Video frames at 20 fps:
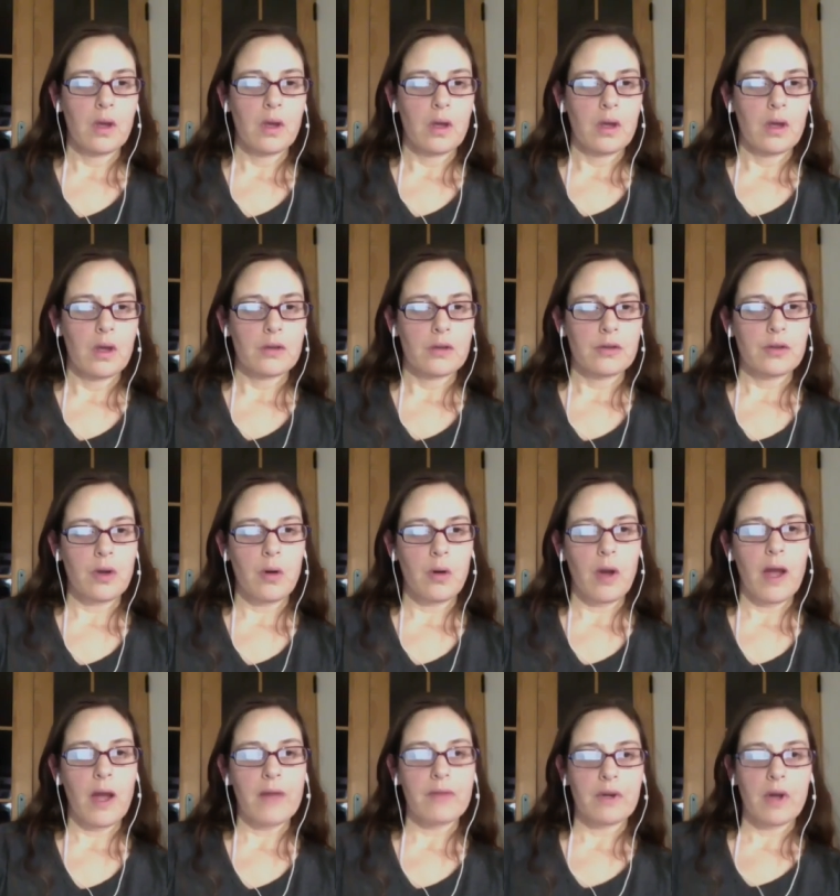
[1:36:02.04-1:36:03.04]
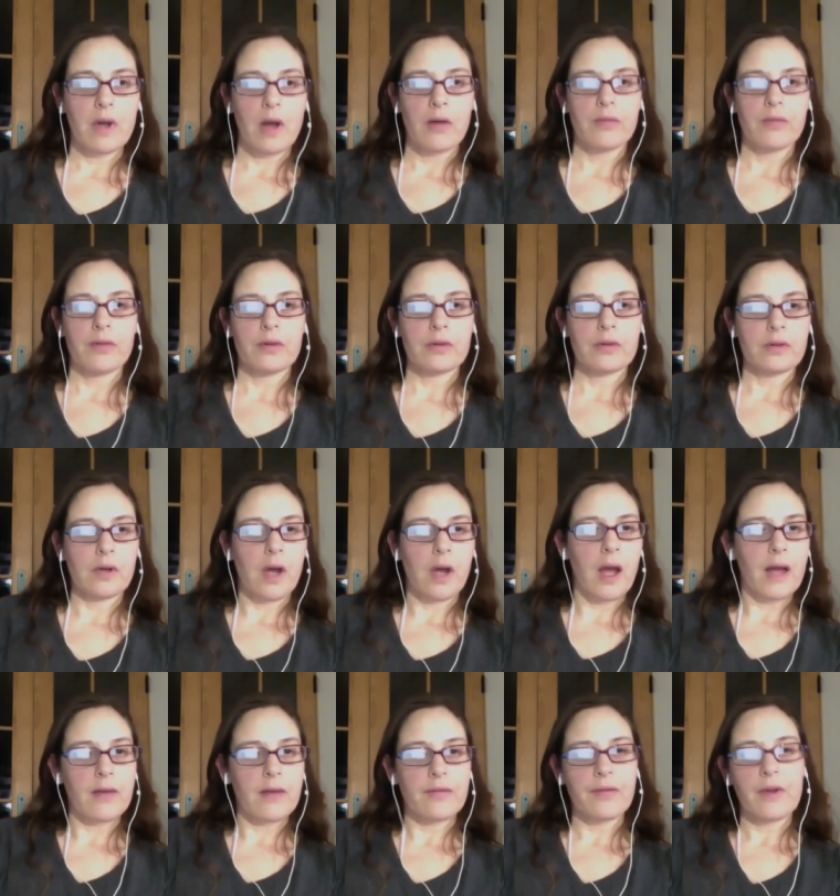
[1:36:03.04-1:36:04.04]
So I have
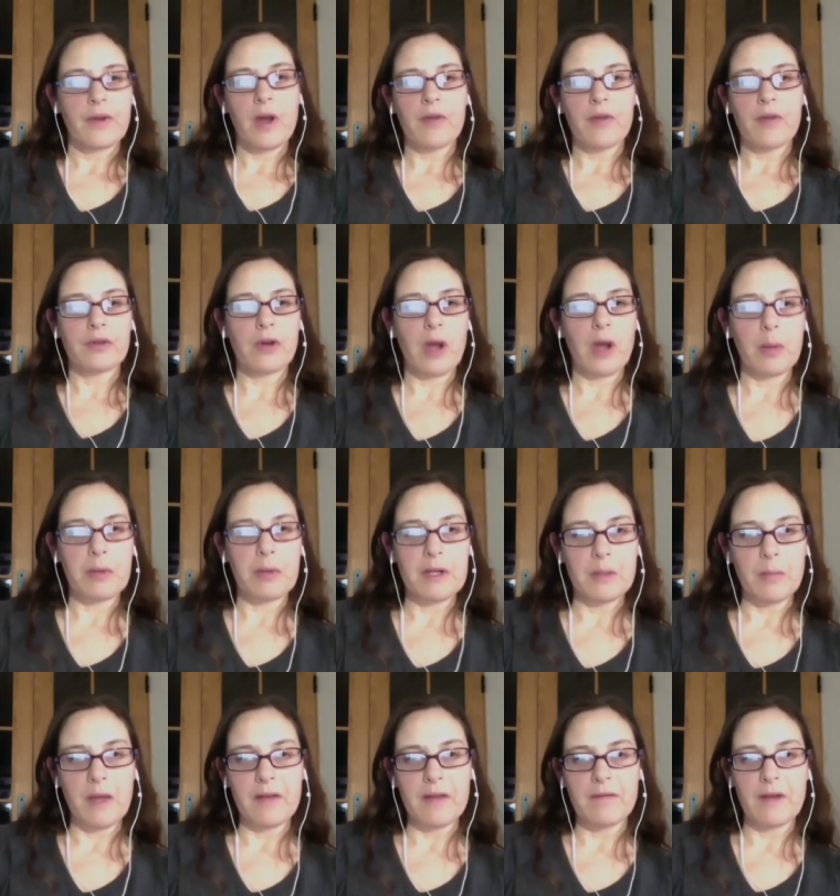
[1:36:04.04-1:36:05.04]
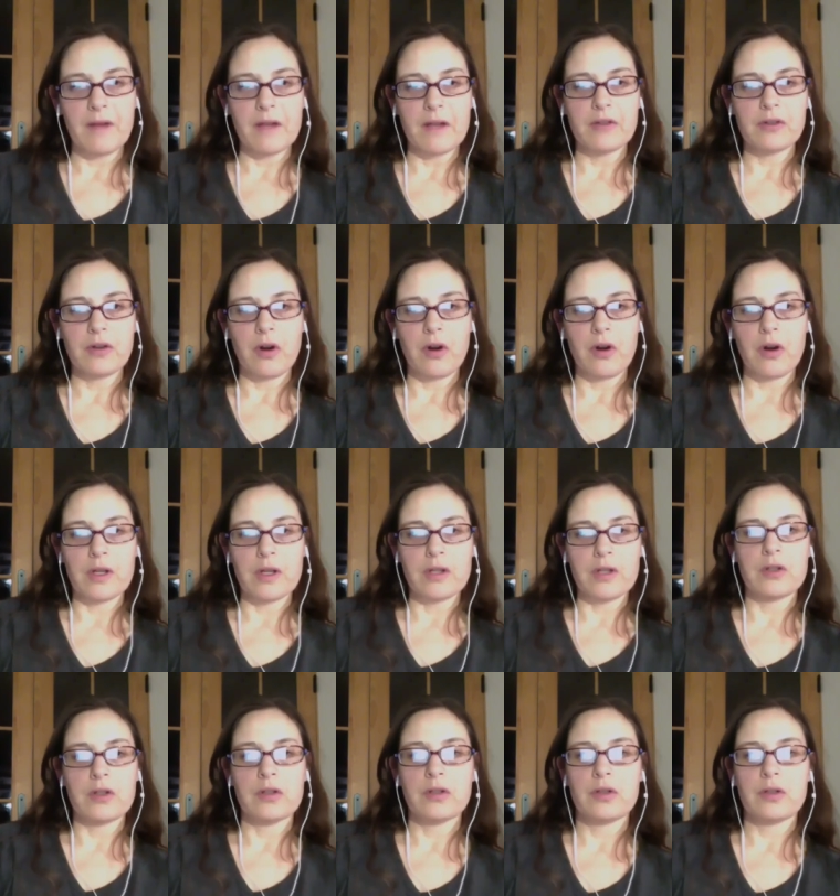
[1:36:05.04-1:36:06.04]
cover cropping in my veg
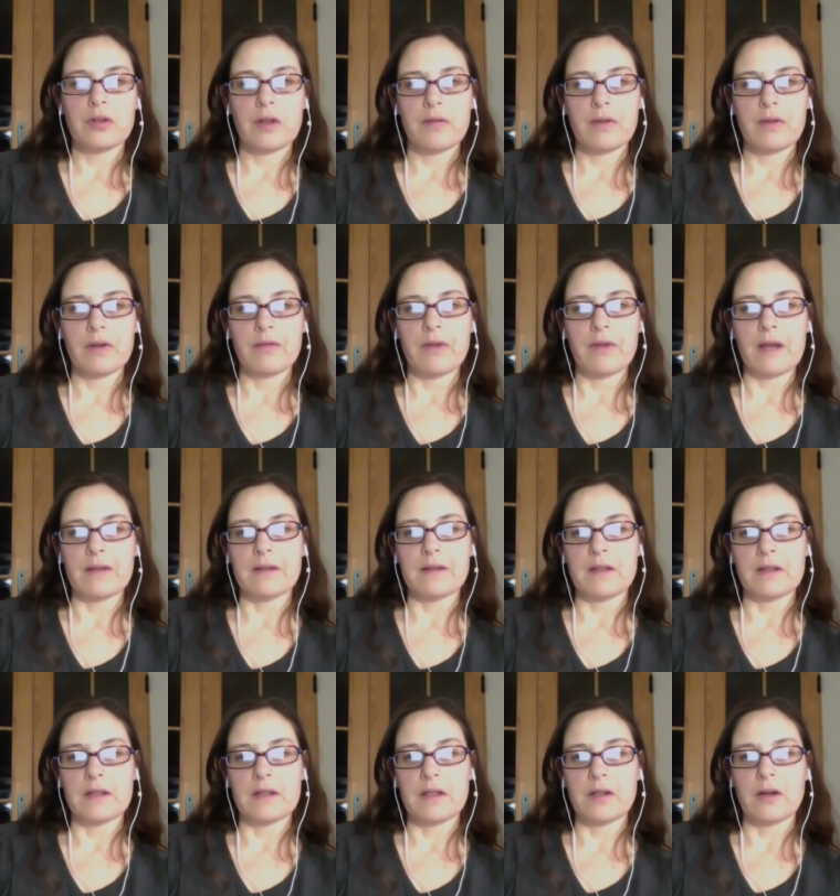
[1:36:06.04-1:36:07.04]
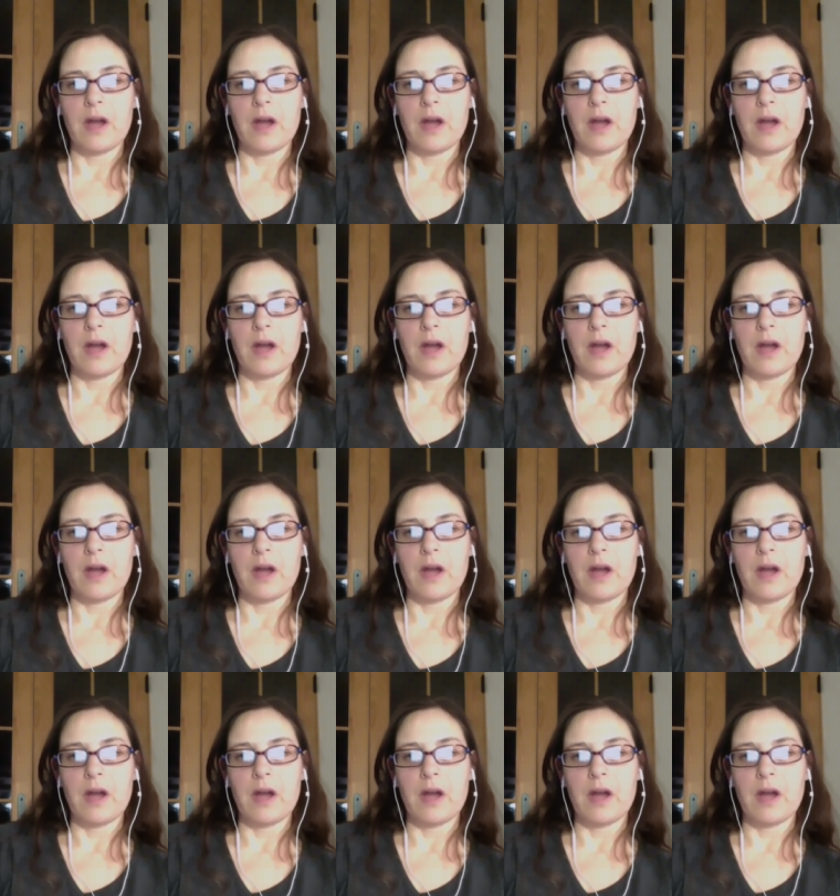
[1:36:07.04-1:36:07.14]
garden to give it a rest this year.